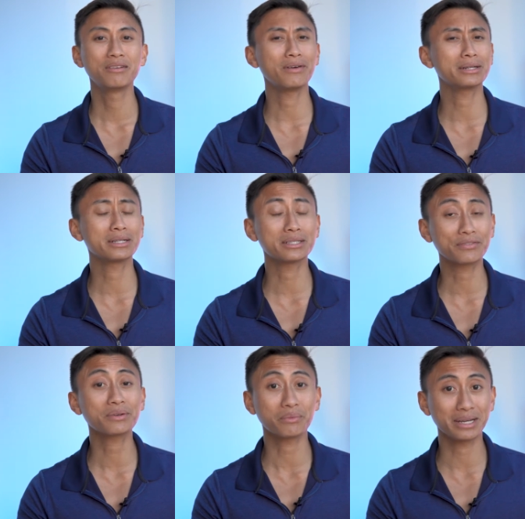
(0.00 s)
finding
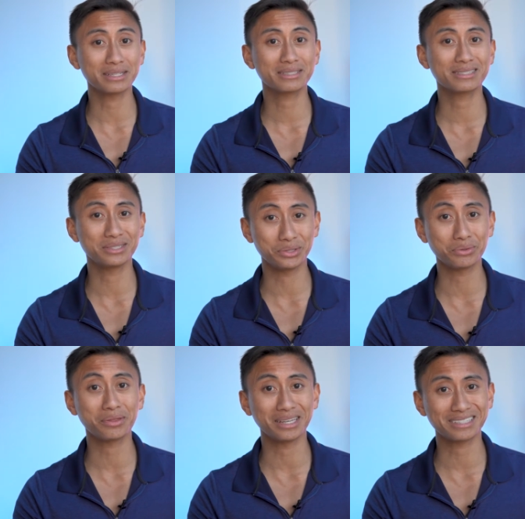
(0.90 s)
different ways to
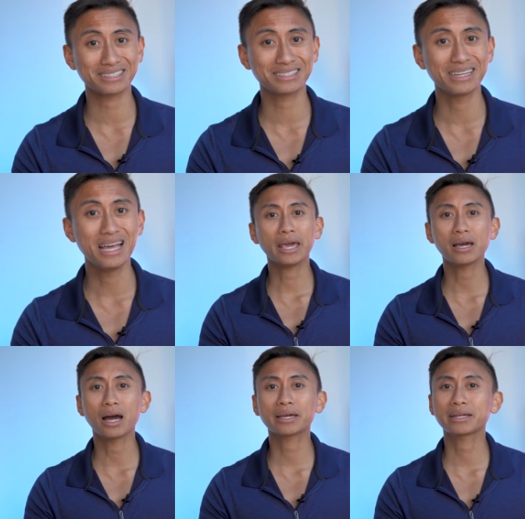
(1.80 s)
do things.
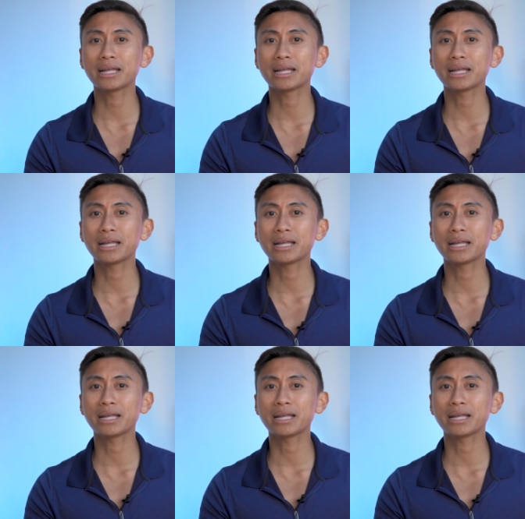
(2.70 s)
A I